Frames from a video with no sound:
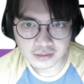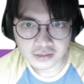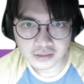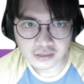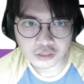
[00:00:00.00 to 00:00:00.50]

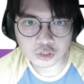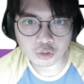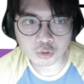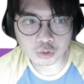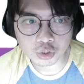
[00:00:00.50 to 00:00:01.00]
These
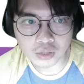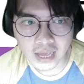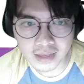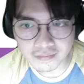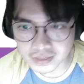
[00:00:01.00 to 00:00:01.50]
two should
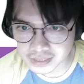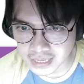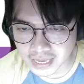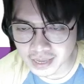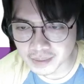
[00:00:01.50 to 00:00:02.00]
have the
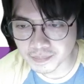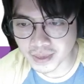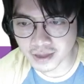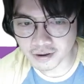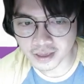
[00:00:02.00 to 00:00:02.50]
same
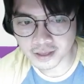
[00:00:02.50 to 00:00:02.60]
area.